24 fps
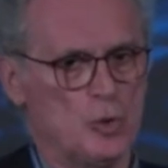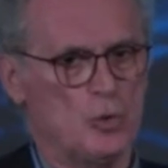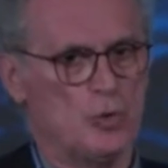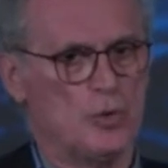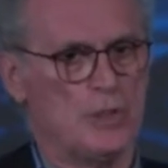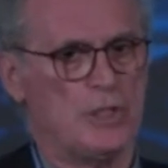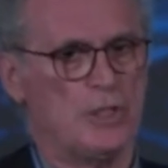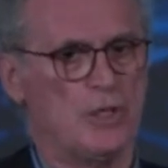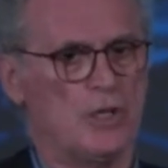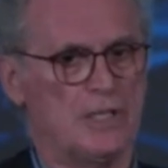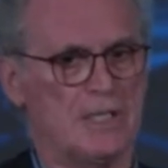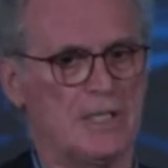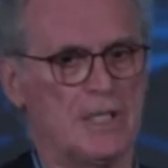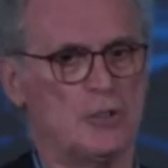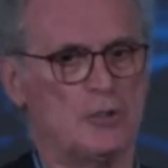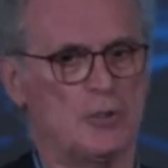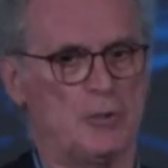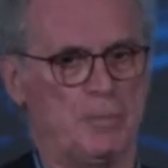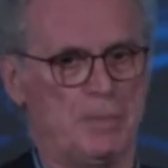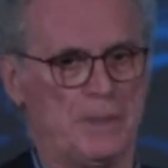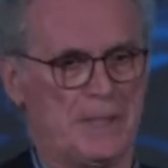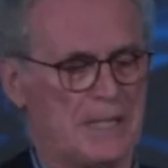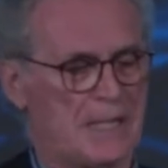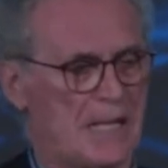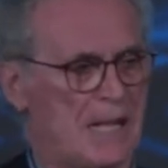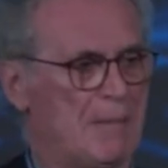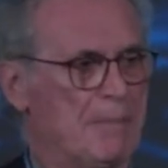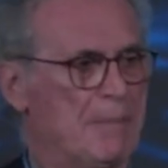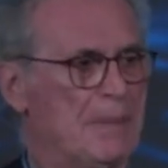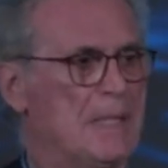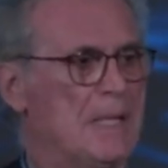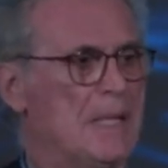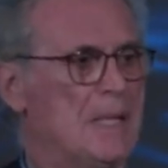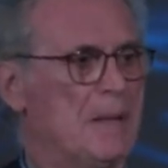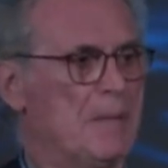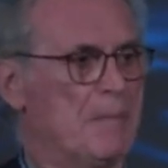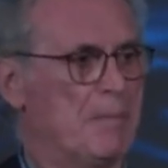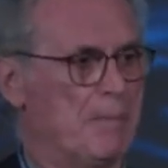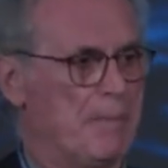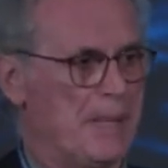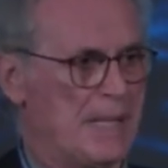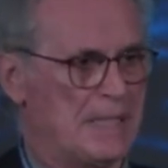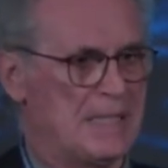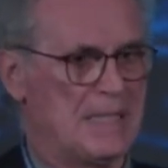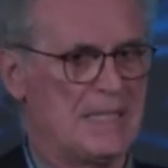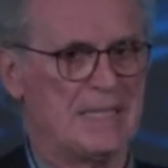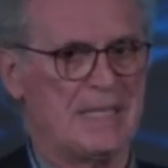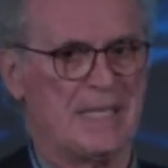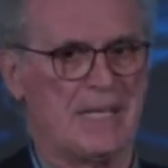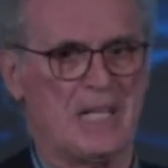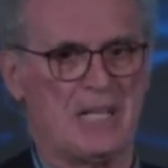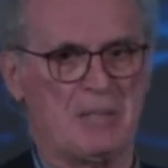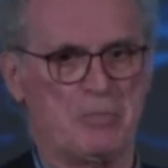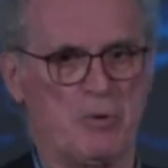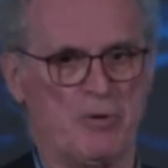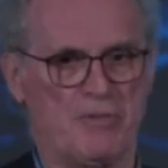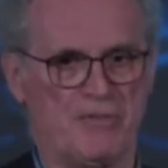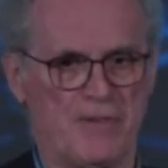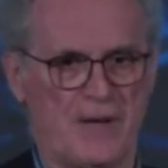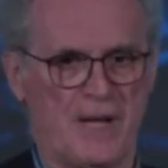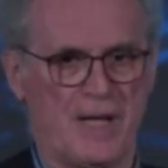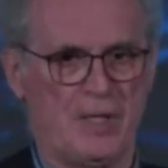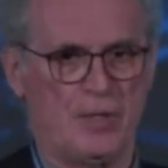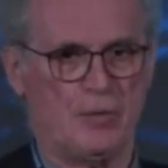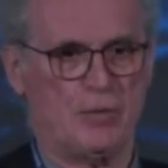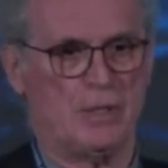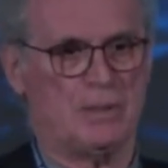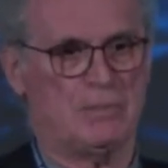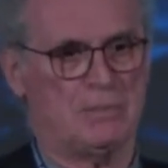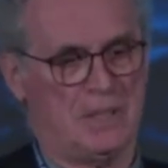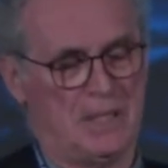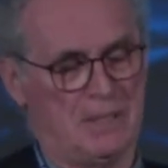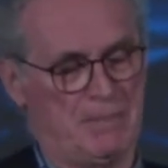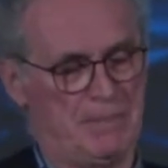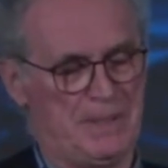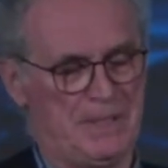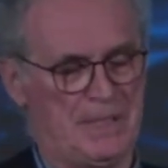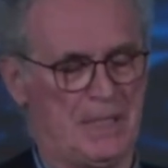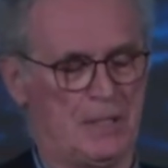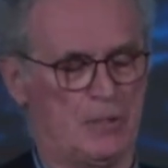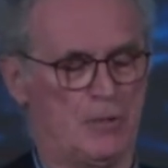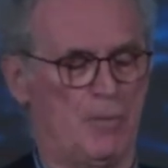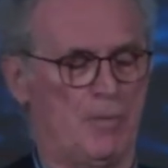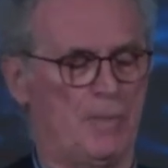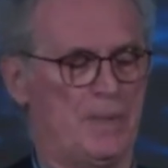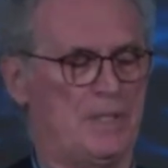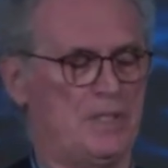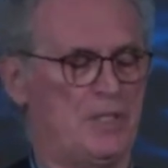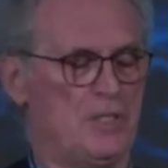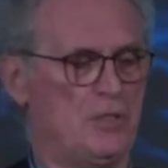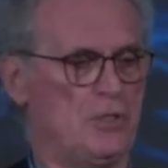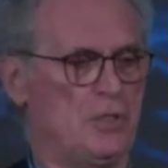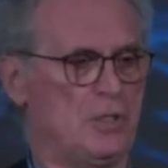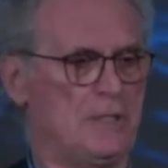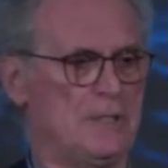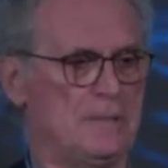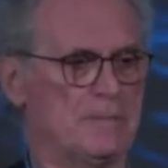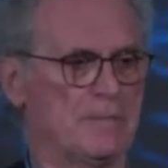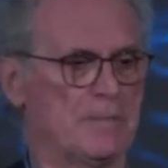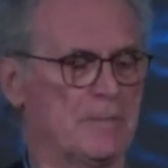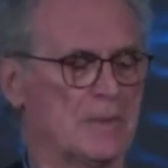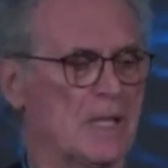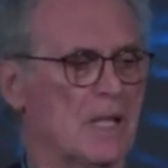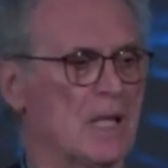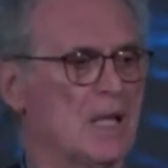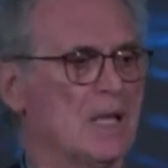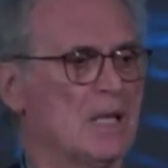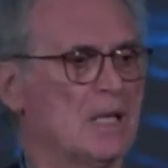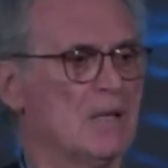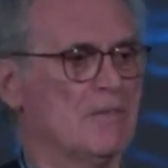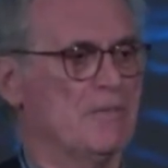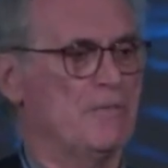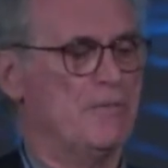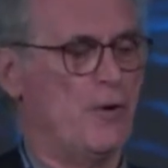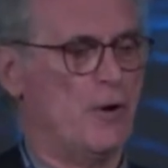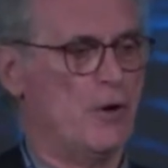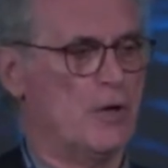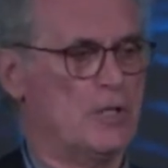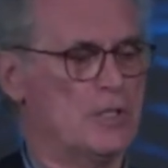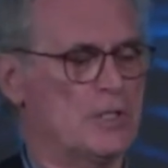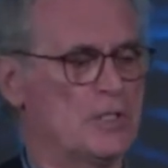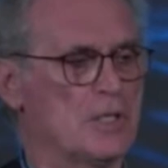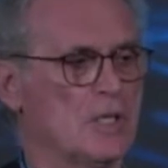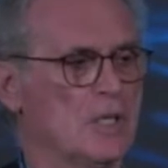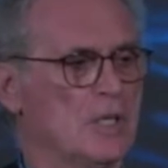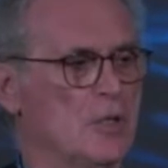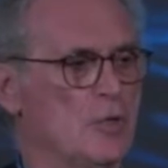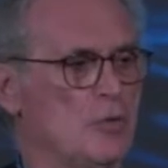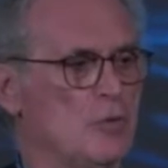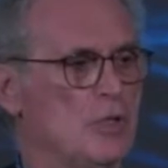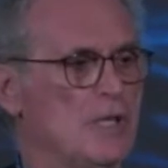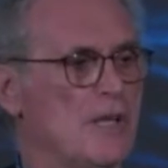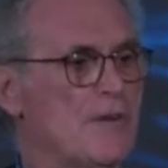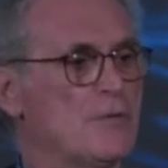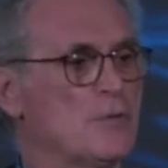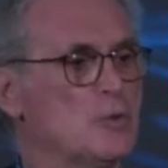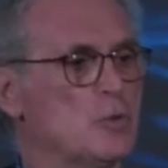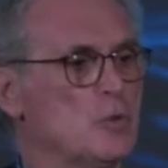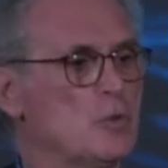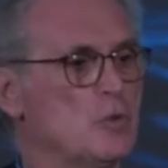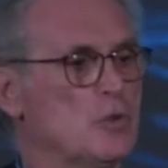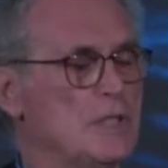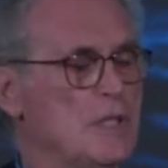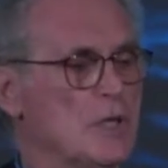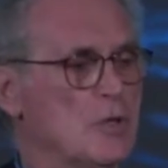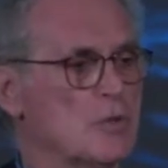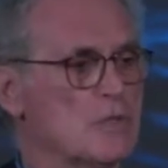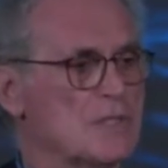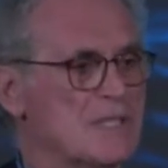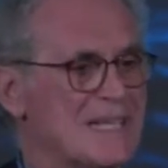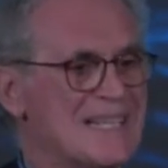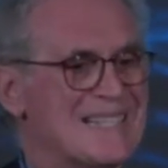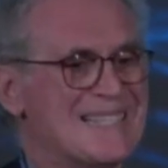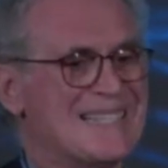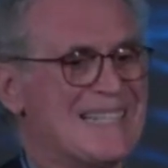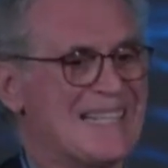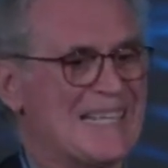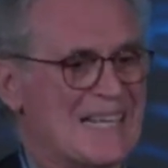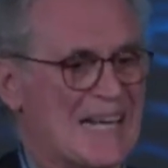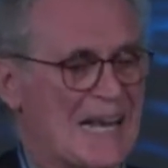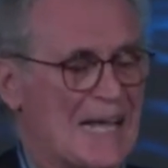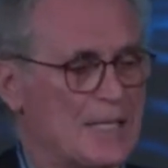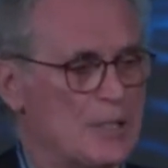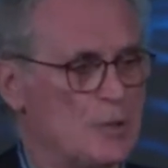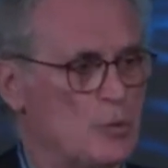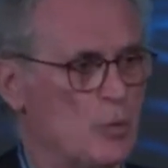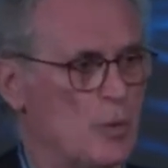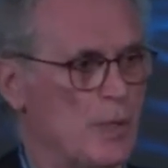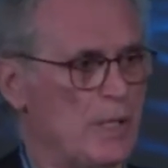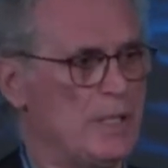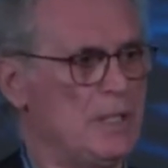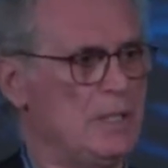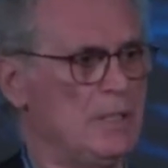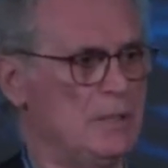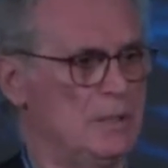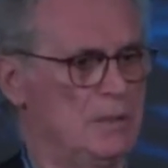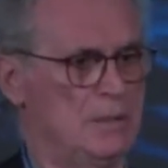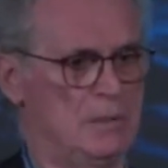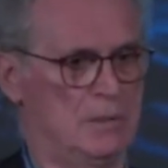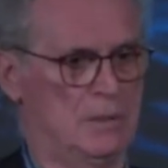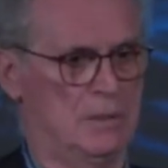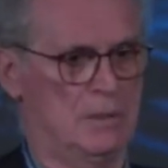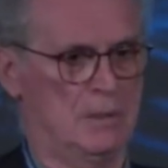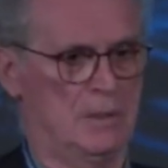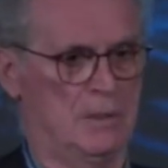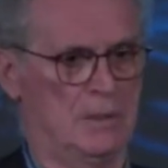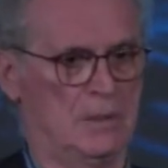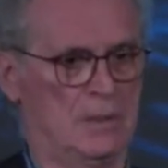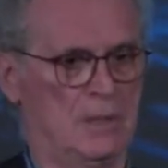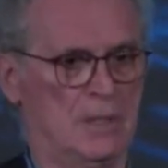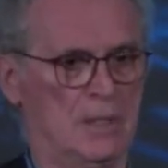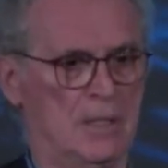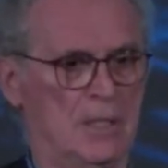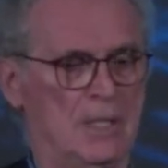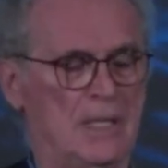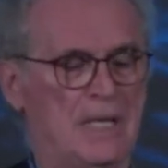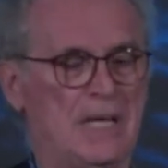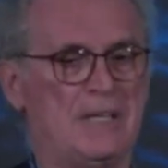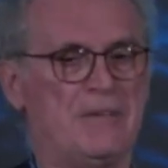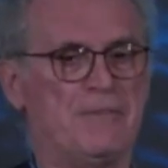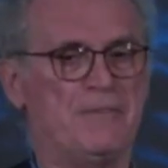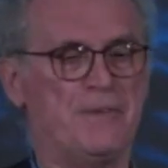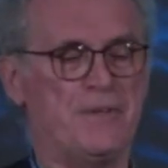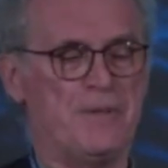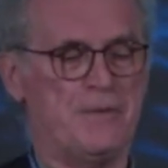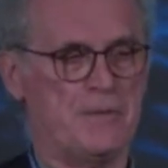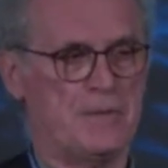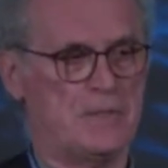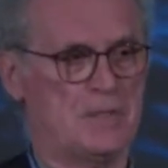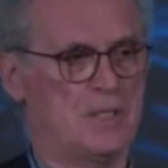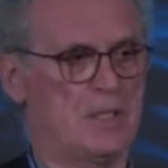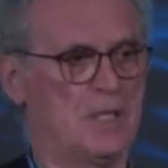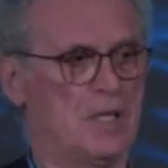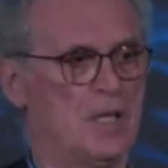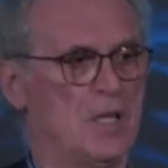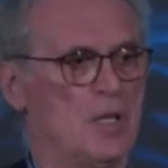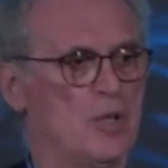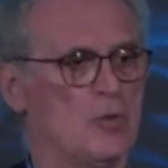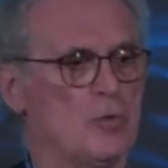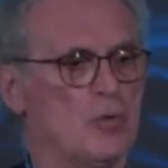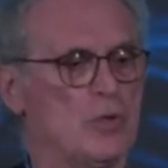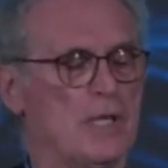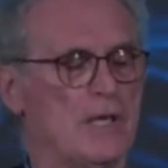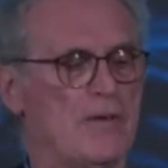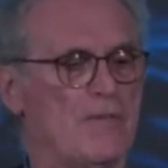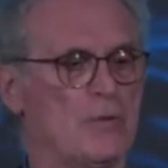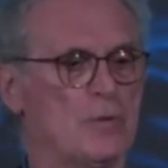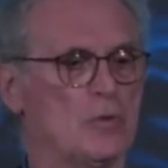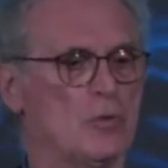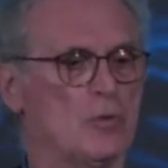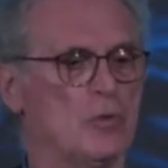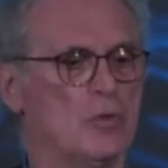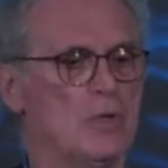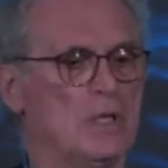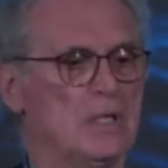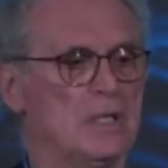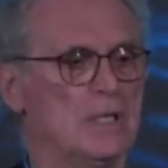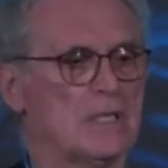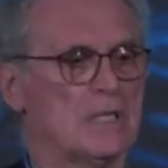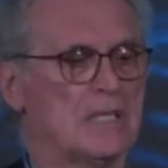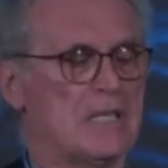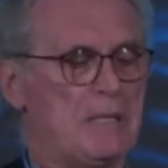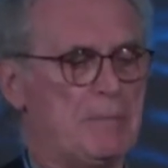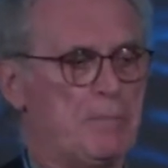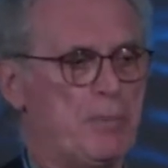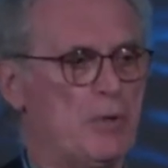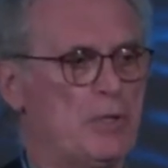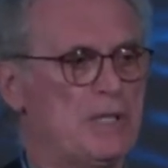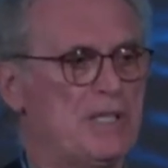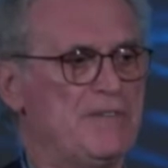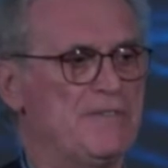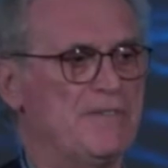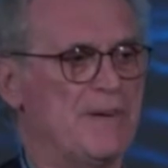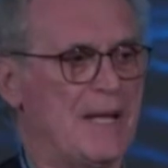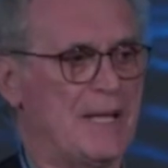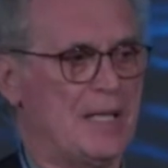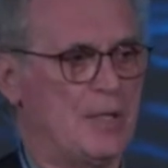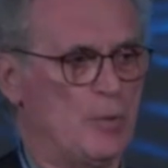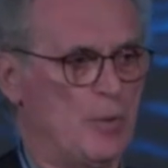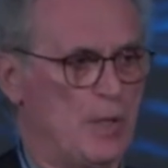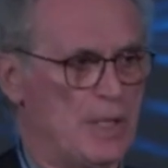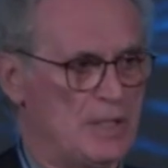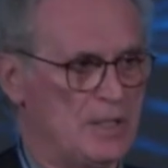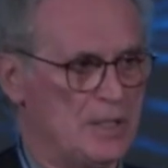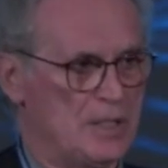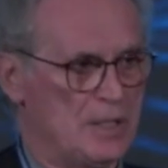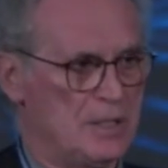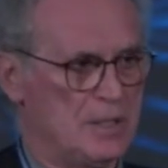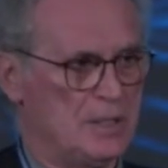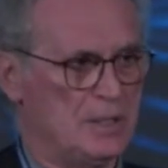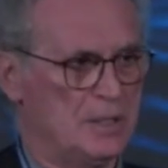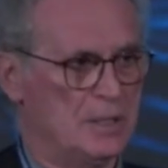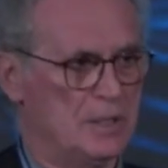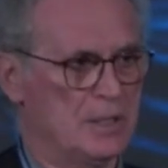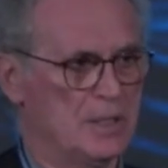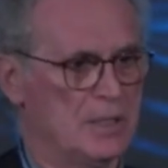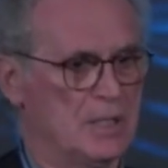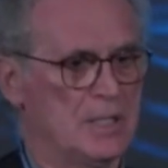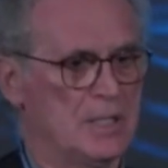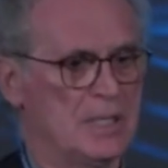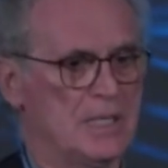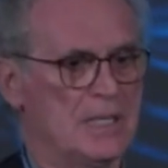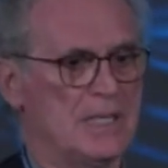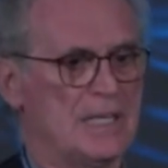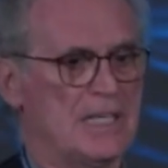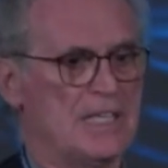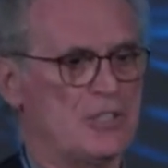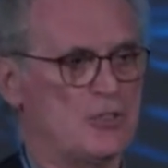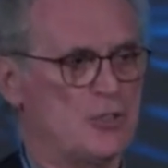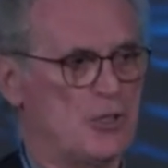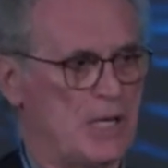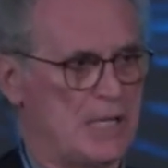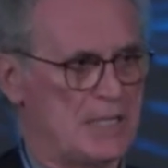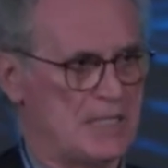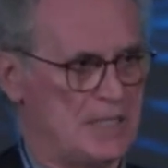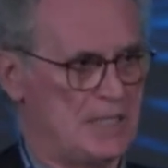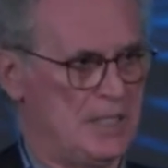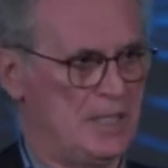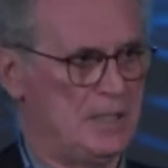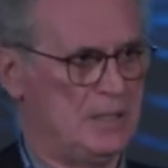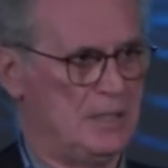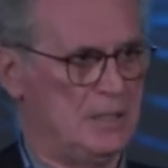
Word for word: in order to become better, create more value, and, and beat the competition. Fourth, you have to do those things the right way. And fifth, you have to keep on evaluating, adjusting,